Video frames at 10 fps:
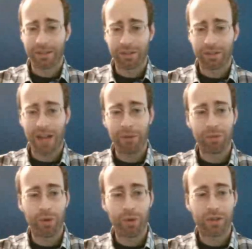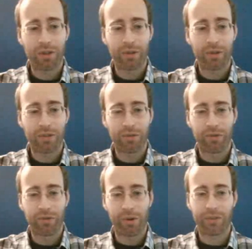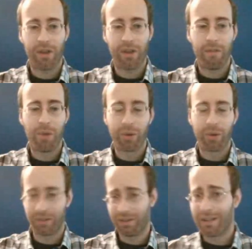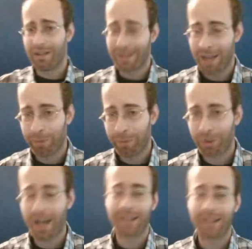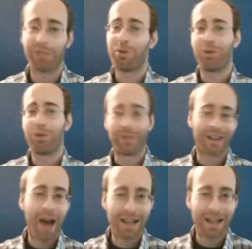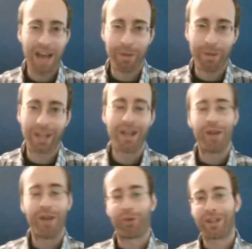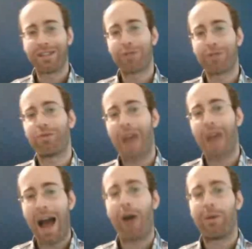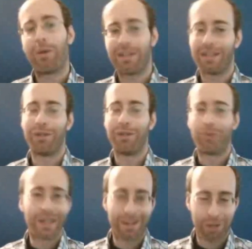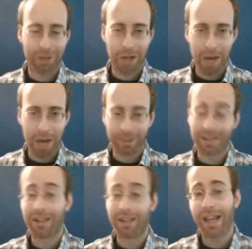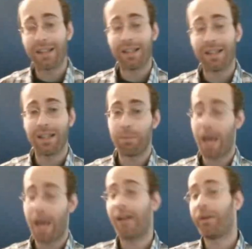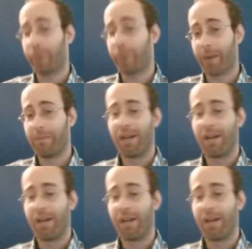So that was what we chose to focus on the most in the sample class because we knew it was a hot topic. We're going to teach you how to deal with commas on the ACT and elsewhere.